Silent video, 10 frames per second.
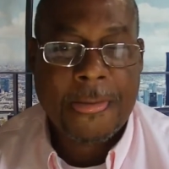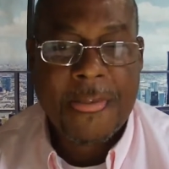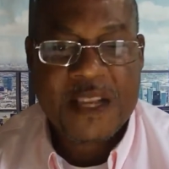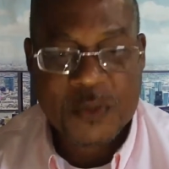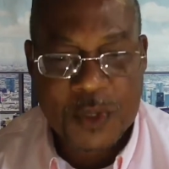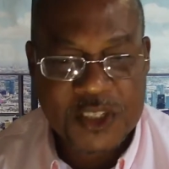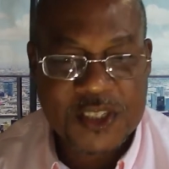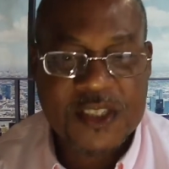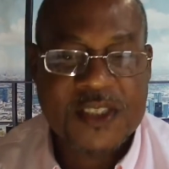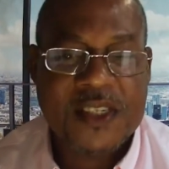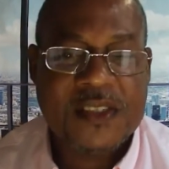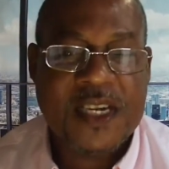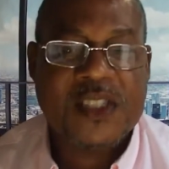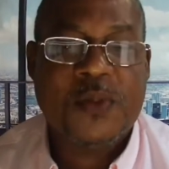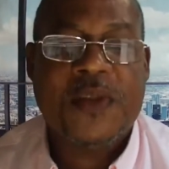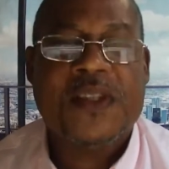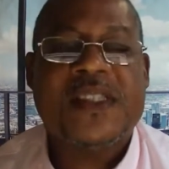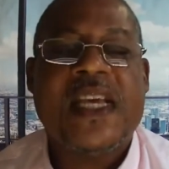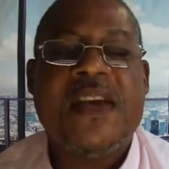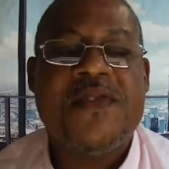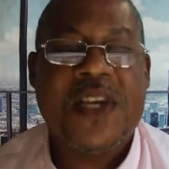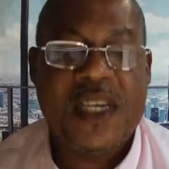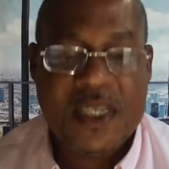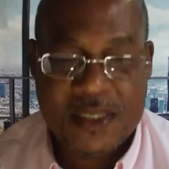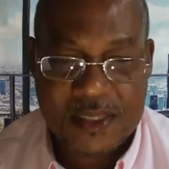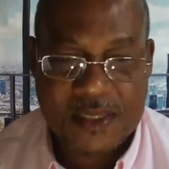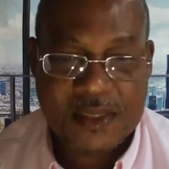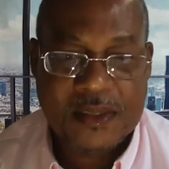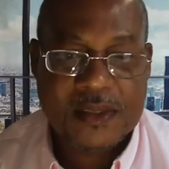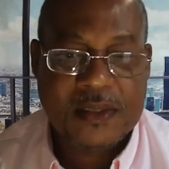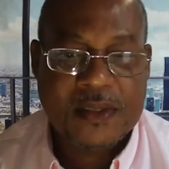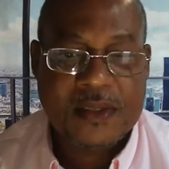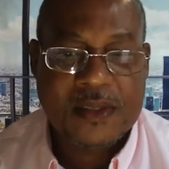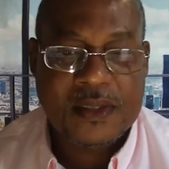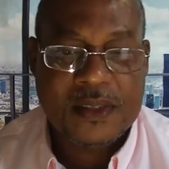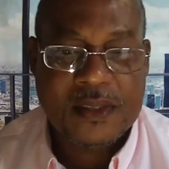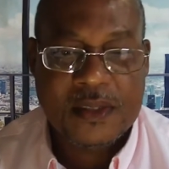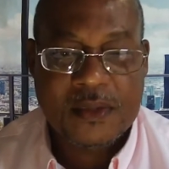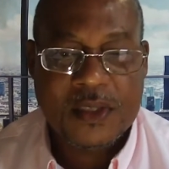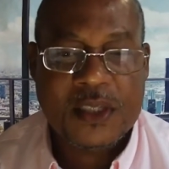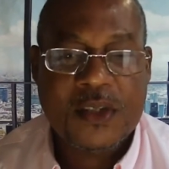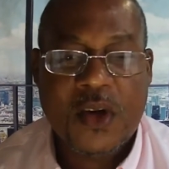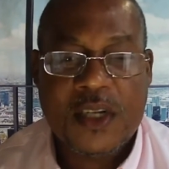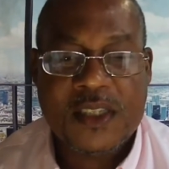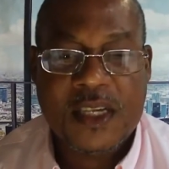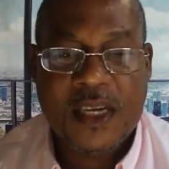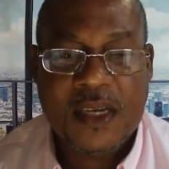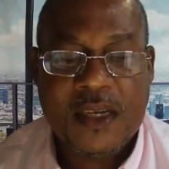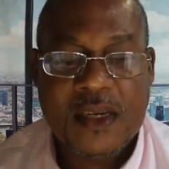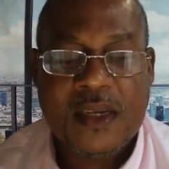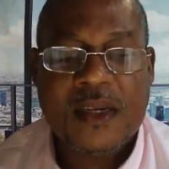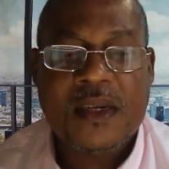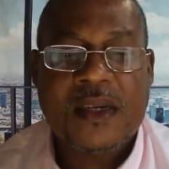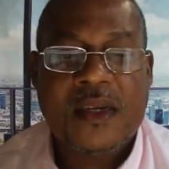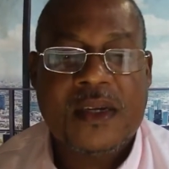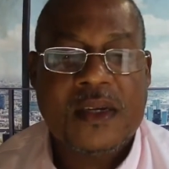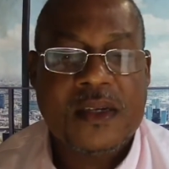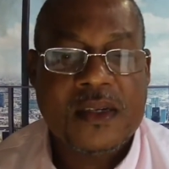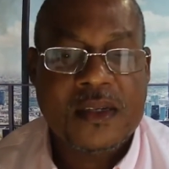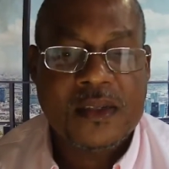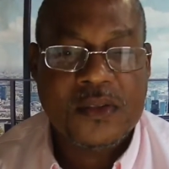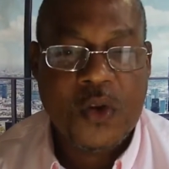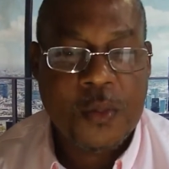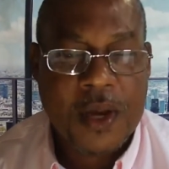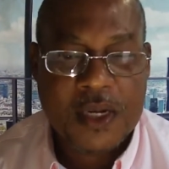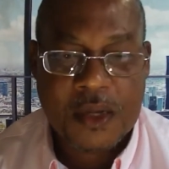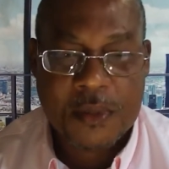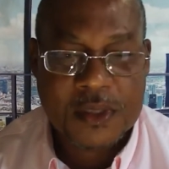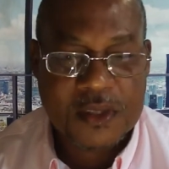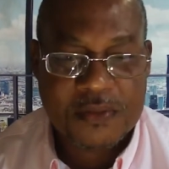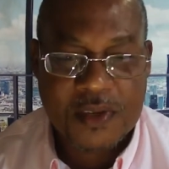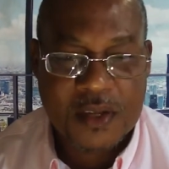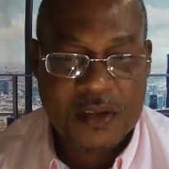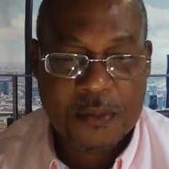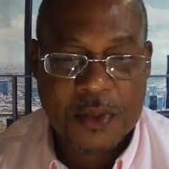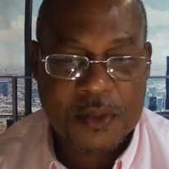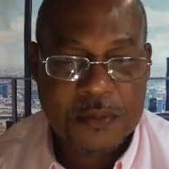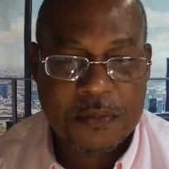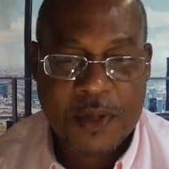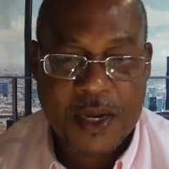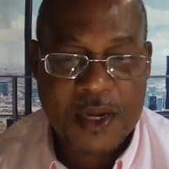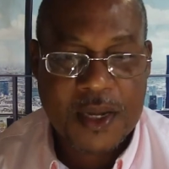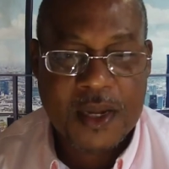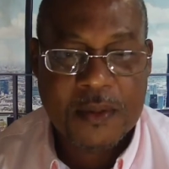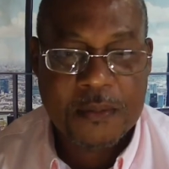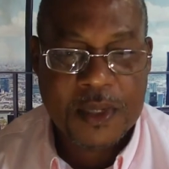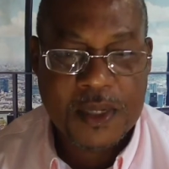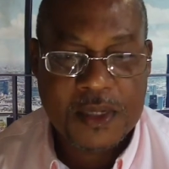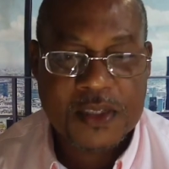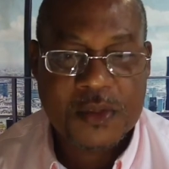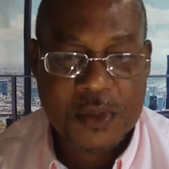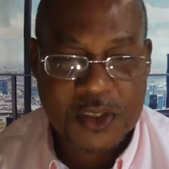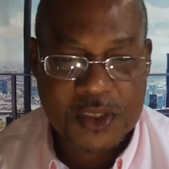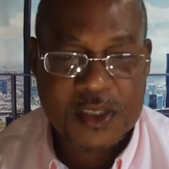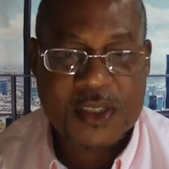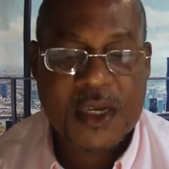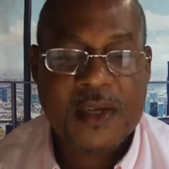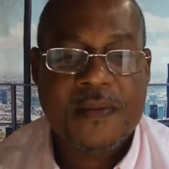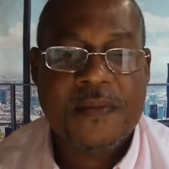That's where Jesus is. That's where the Savior is. What did God say? No man cometh to the Father but by me. This is what Jesus said.